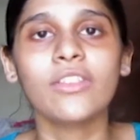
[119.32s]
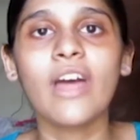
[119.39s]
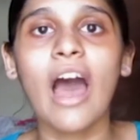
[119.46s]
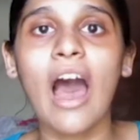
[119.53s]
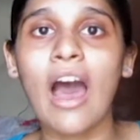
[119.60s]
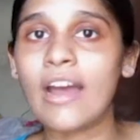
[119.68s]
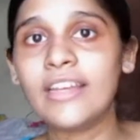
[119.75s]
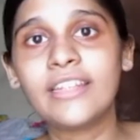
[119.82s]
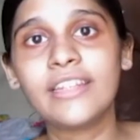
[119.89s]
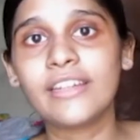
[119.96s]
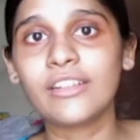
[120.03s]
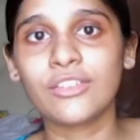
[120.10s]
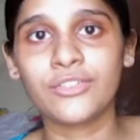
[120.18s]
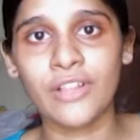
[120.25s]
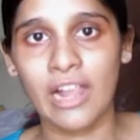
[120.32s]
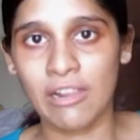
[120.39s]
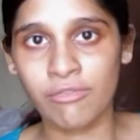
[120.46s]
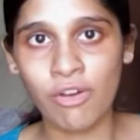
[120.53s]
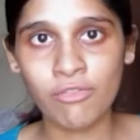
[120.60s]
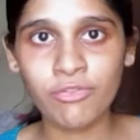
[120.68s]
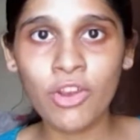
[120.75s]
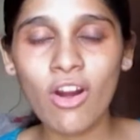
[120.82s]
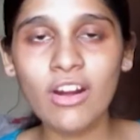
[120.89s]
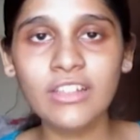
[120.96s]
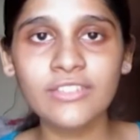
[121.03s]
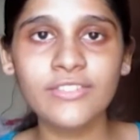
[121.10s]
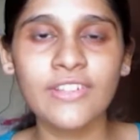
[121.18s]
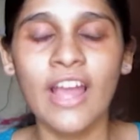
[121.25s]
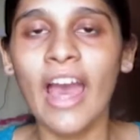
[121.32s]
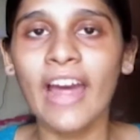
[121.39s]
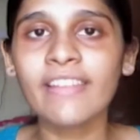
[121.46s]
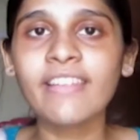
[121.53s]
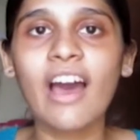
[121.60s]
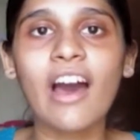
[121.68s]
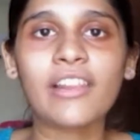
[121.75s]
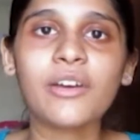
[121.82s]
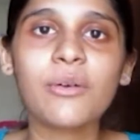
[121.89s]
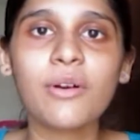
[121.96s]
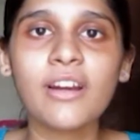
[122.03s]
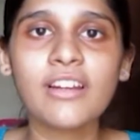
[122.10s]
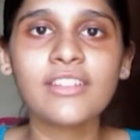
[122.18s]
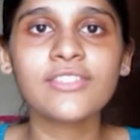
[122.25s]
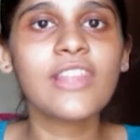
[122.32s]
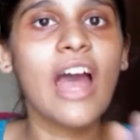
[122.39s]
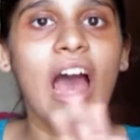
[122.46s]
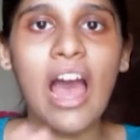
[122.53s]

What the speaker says: the ideal self of yours and the other one is the